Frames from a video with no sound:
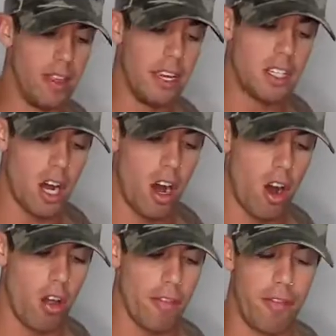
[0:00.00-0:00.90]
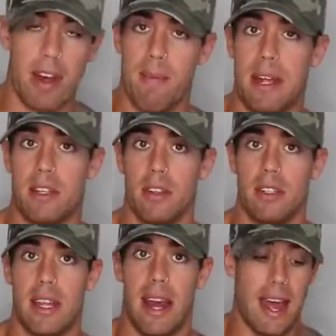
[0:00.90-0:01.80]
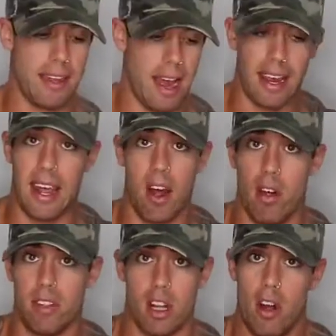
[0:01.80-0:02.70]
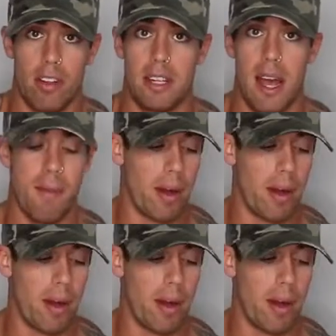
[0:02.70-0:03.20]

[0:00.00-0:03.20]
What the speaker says: These are all the fundamentals that I get all this all the time.